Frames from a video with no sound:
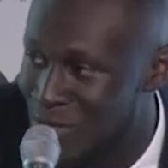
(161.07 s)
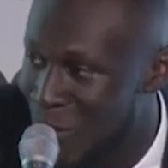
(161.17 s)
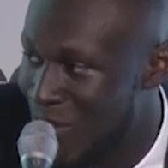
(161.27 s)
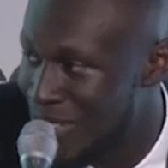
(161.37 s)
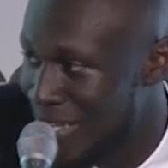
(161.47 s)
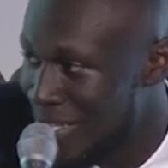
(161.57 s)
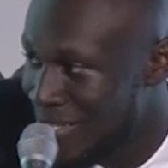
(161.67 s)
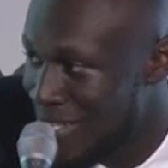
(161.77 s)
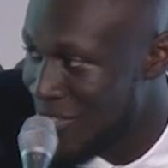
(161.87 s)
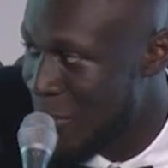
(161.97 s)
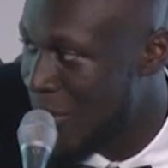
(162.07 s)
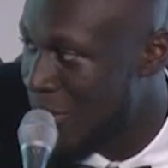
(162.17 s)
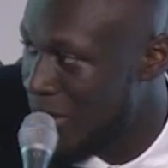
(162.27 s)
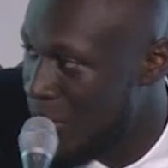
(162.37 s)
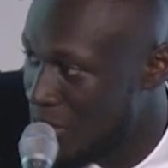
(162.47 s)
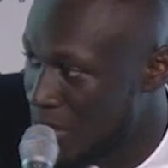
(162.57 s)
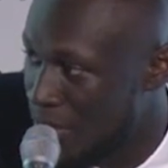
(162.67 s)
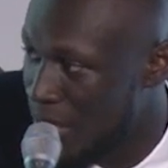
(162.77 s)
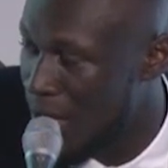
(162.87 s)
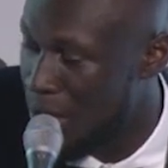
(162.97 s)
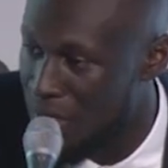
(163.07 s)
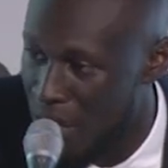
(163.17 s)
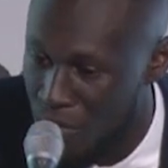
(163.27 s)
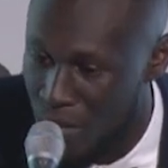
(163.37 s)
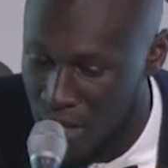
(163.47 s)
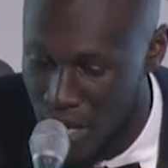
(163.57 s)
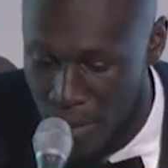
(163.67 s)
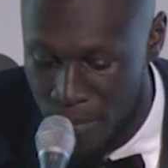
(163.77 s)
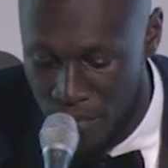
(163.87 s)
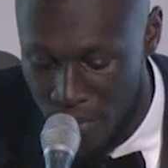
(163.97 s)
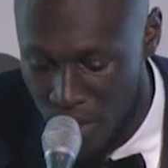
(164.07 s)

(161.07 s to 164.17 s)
So it's so incredible to be here with everyone.